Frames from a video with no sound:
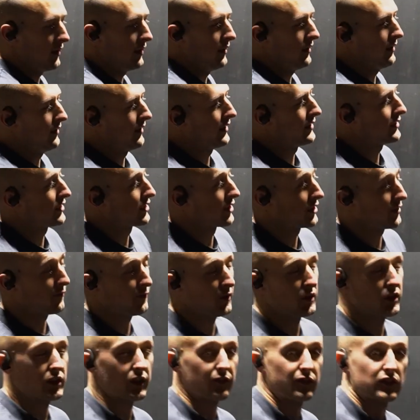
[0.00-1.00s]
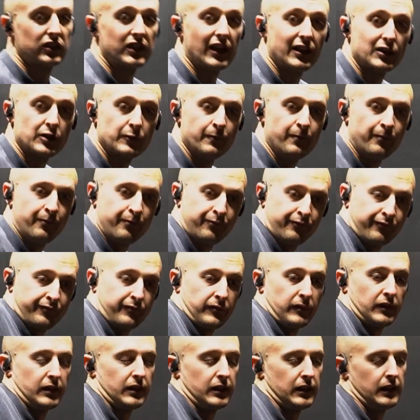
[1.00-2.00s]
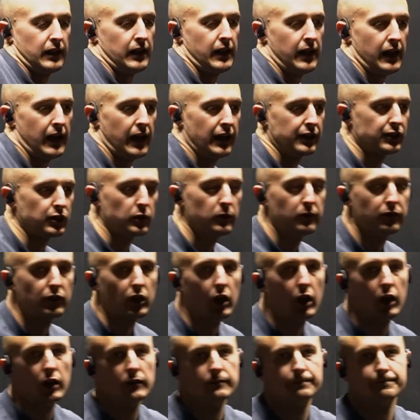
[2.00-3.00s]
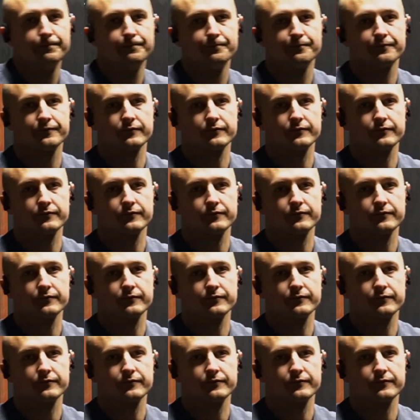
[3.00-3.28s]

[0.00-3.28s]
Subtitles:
that's just to finish off the session. So we've gone